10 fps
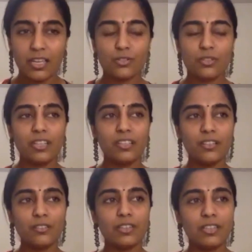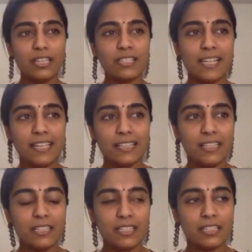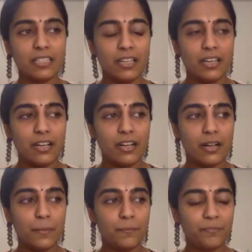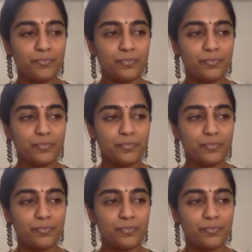So things like this um,